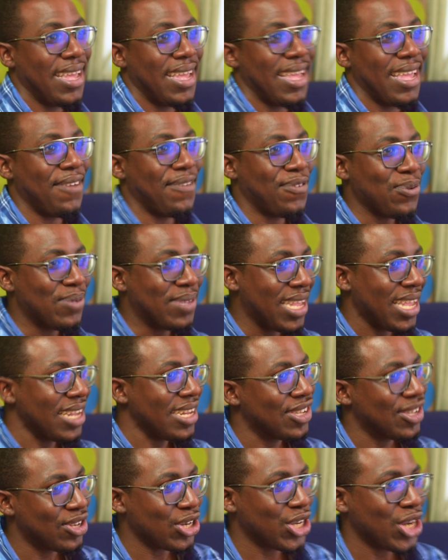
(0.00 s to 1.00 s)
If you take
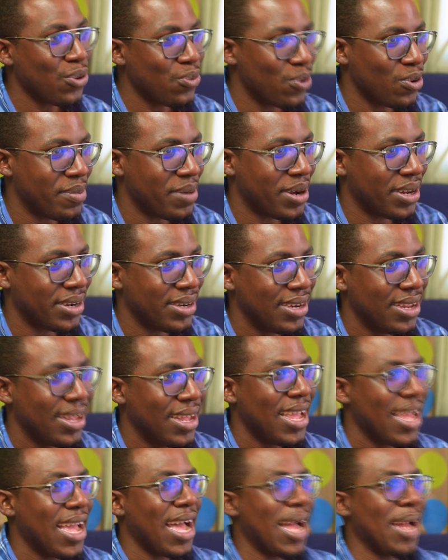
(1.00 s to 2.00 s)
such a woman
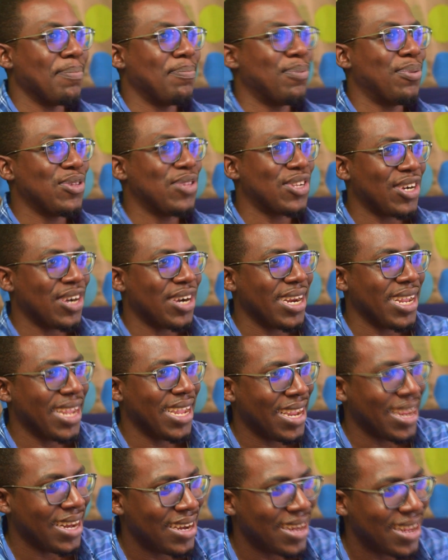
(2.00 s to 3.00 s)
and put her
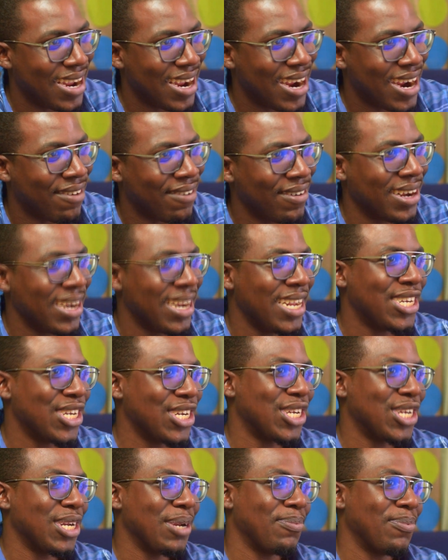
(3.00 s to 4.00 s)
in a
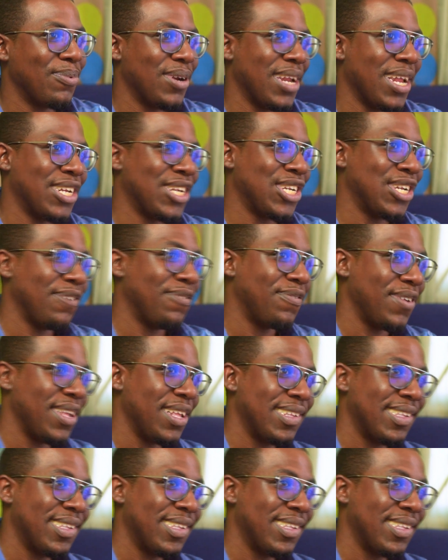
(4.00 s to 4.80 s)
relationship that she feels